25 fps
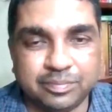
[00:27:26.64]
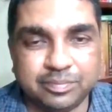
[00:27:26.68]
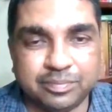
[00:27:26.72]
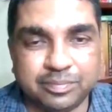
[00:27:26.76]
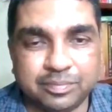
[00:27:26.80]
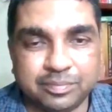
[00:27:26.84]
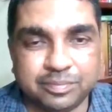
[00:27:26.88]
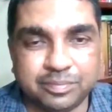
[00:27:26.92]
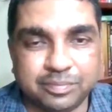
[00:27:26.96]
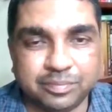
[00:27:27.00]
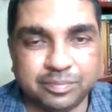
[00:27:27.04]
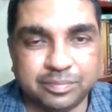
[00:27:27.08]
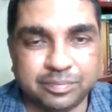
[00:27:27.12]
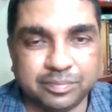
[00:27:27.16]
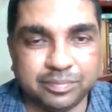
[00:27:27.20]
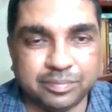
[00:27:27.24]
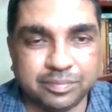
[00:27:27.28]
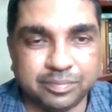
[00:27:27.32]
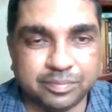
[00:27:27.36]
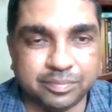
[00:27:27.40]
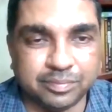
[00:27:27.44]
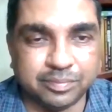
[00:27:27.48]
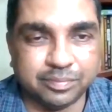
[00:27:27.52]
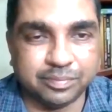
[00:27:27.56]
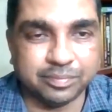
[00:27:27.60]

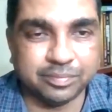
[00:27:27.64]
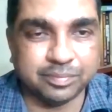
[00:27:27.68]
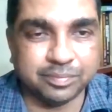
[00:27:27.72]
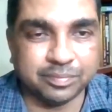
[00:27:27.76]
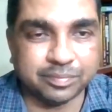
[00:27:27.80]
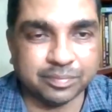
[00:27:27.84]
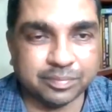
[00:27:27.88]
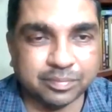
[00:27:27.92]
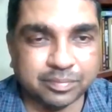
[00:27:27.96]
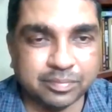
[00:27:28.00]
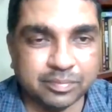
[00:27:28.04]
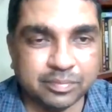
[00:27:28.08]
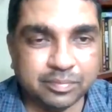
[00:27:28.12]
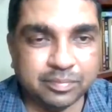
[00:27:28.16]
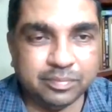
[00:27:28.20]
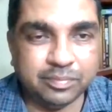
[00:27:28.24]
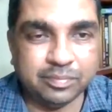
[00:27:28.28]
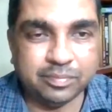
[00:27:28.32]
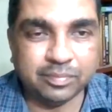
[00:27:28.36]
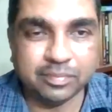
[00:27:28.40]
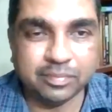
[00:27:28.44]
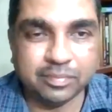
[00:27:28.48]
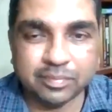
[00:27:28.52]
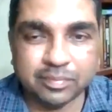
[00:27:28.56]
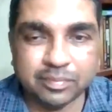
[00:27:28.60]

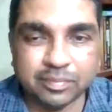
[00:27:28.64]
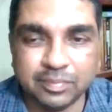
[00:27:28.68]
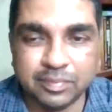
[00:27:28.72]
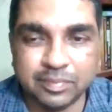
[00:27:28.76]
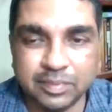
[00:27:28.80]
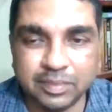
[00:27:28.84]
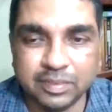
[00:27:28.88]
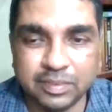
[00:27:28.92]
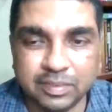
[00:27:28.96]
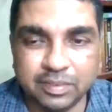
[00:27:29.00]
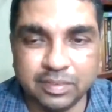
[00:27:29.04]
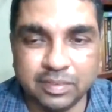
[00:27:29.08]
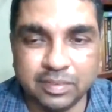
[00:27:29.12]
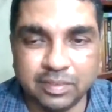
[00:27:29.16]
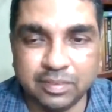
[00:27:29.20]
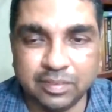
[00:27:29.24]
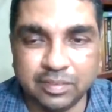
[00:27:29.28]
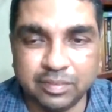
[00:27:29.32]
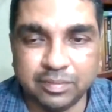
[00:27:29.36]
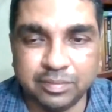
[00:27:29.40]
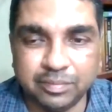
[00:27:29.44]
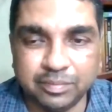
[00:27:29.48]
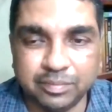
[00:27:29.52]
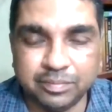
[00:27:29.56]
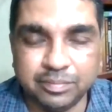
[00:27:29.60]

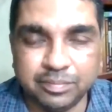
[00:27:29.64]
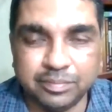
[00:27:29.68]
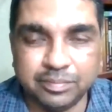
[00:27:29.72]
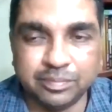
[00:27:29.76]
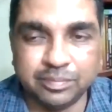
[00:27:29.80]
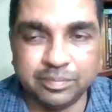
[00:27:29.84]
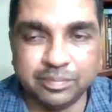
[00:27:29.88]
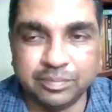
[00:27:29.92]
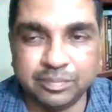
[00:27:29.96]
Nobody speaks.